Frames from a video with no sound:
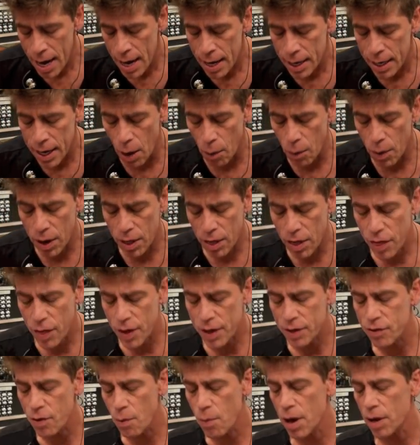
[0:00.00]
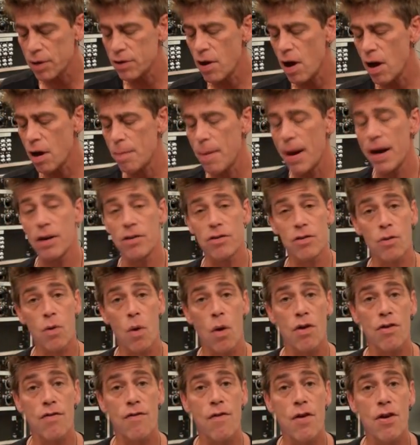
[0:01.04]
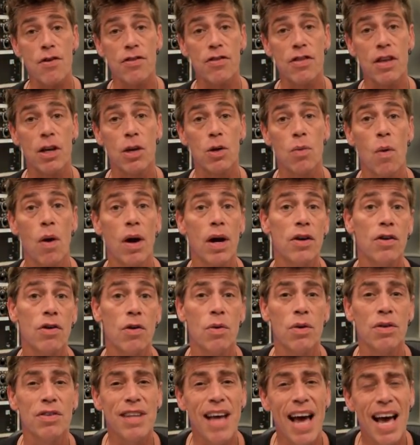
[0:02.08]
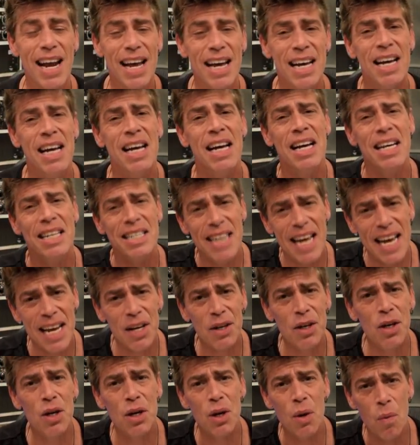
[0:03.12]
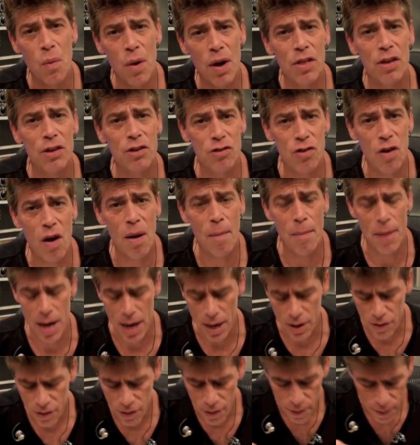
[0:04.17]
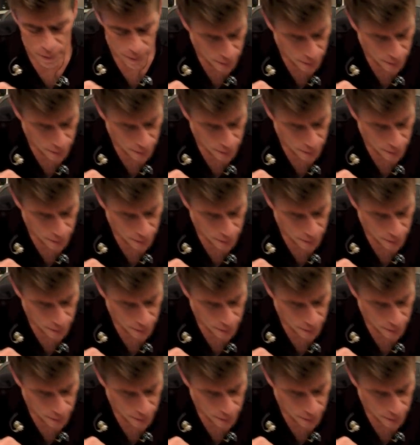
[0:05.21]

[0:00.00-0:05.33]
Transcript: Now, one of the things we want to talk about is, of course, first thing you want to do is kind of take a look at where the drum is.